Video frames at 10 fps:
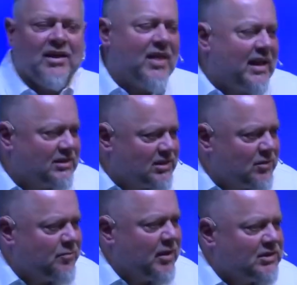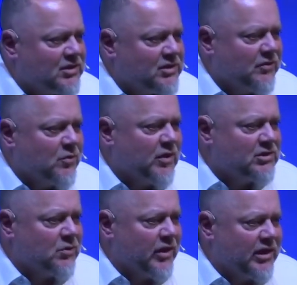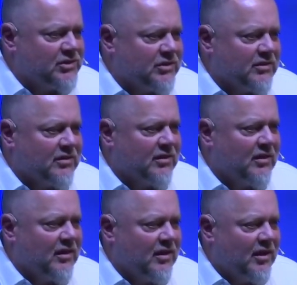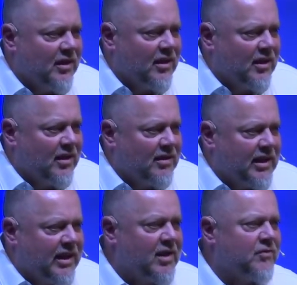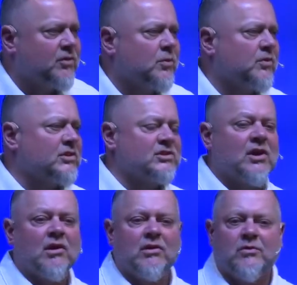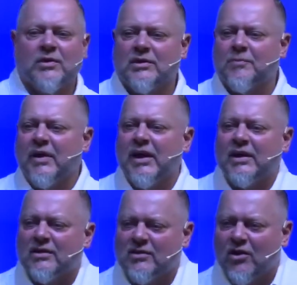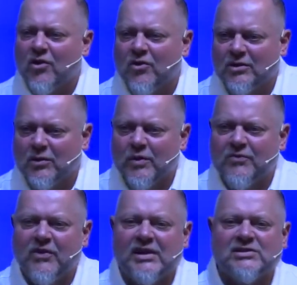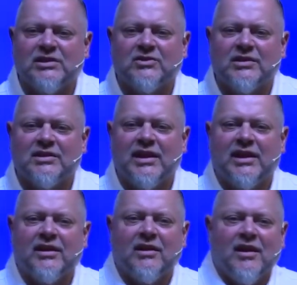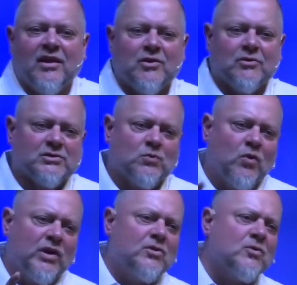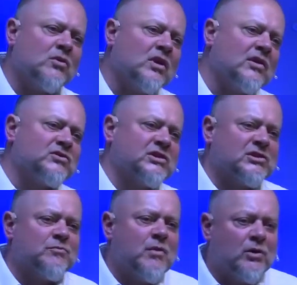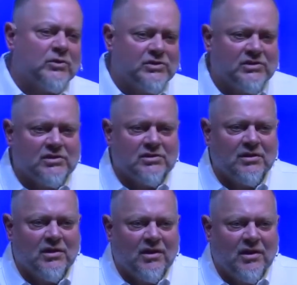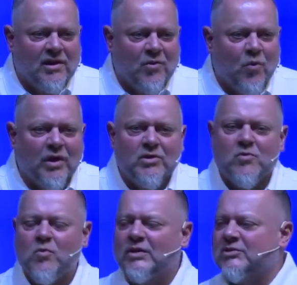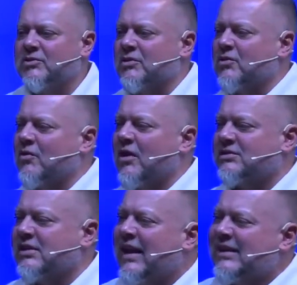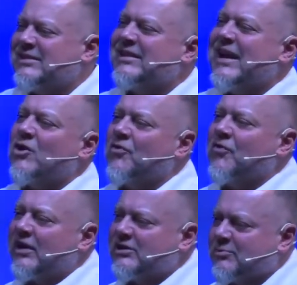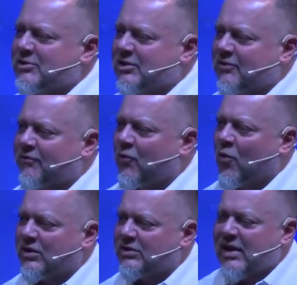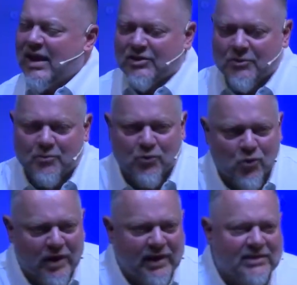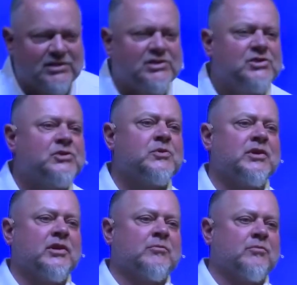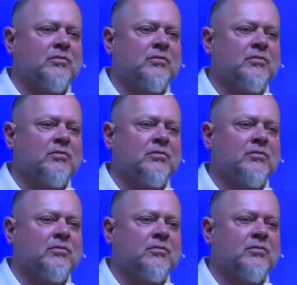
That's the message of the resurrection. That even through the sorrow and the pain and the hurt that we face here today, there is one who loves us most one who went to the cross, sacrificed himself for us to bring us to him